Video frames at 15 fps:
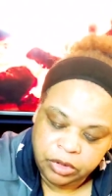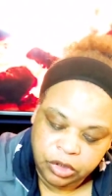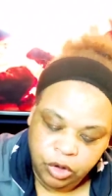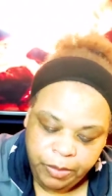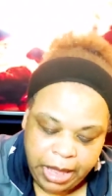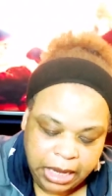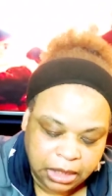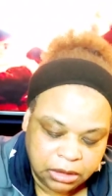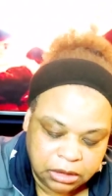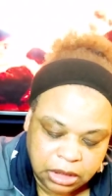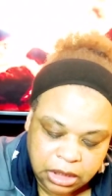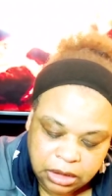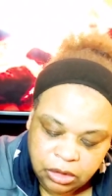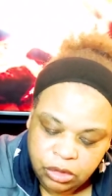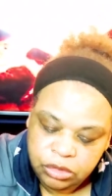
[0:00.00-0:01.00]
Go back and
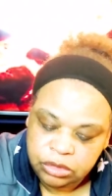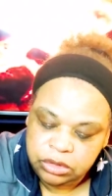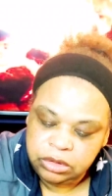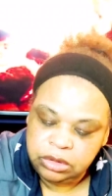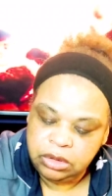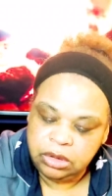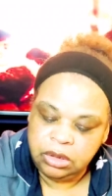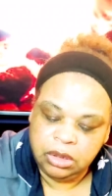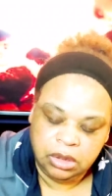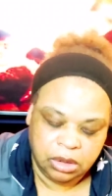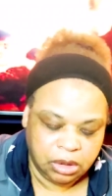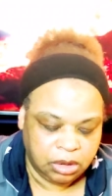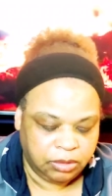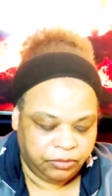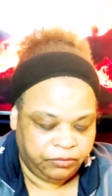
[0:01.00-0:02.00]
look at those
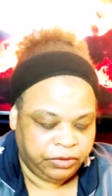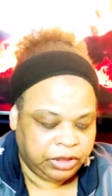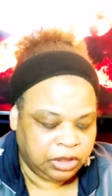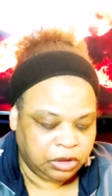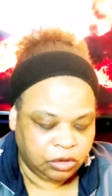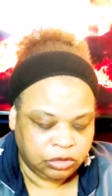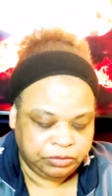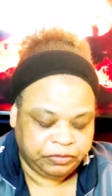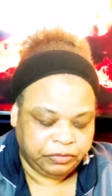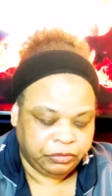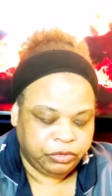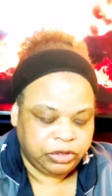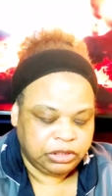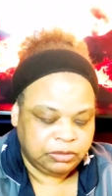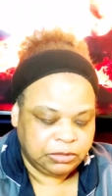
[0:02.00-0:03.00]
videos from
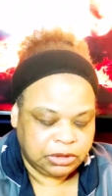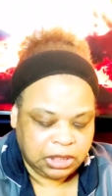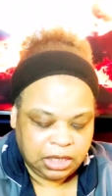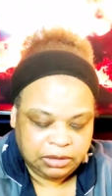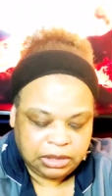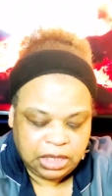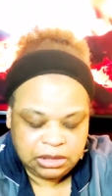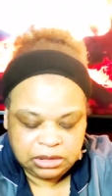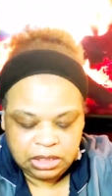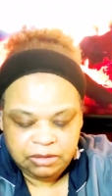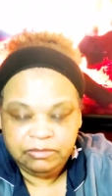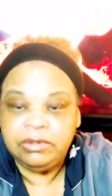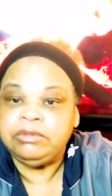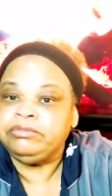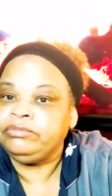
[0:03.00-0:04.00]
Christmas and
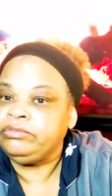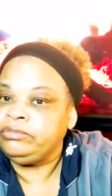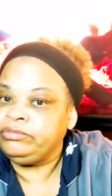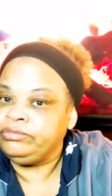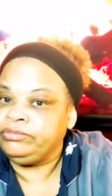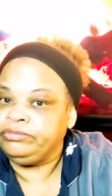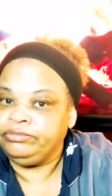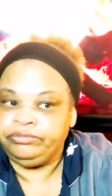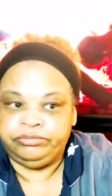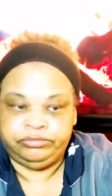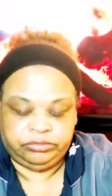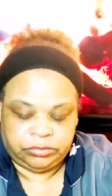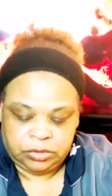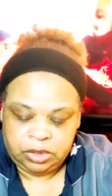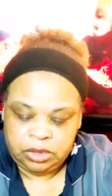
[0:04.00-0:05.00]
Thanksgiving
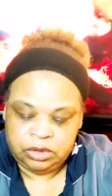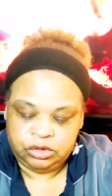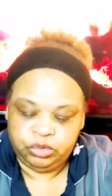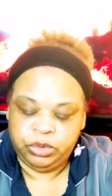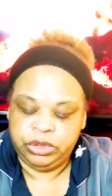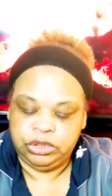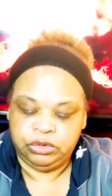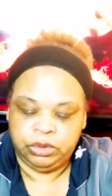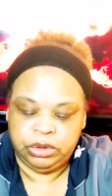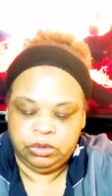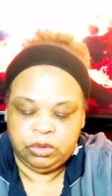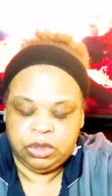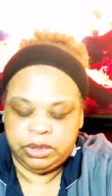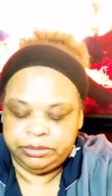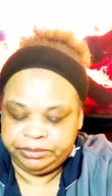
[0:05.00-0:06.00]
uh,
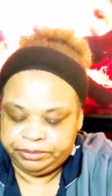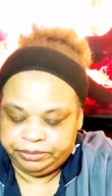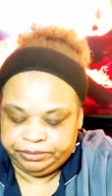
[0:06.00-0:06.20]
2021.